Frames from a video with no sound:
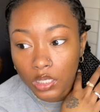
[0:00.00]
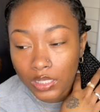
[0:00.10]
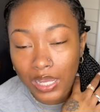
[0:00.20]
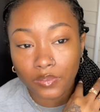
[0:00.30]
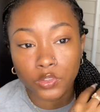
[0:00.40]

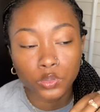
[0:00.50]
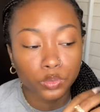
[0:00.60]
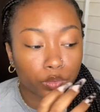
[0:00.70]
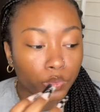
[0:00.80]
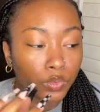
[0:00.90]
Like,
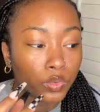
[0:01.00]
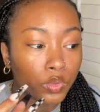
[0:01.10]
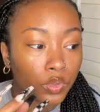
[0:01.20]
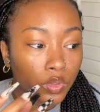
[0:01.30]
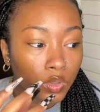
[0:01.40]
you
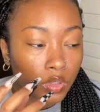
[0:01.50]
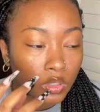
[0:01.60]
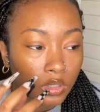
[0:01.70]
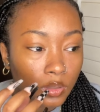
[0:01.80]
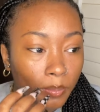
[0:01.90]

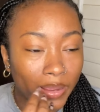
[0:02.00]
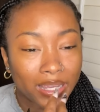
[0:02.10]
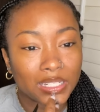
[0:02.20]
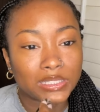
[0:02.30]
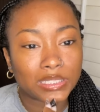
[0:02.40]

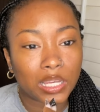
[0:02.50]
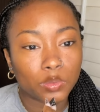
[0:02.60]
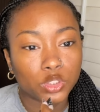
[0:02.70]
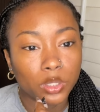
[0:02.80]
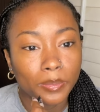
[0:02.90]
making a sound
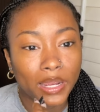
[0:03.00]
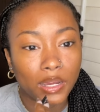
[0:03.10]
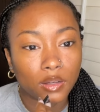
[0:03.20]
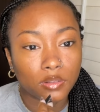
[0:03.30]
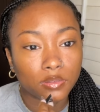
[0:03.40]
with your
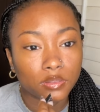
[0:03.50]
mouth,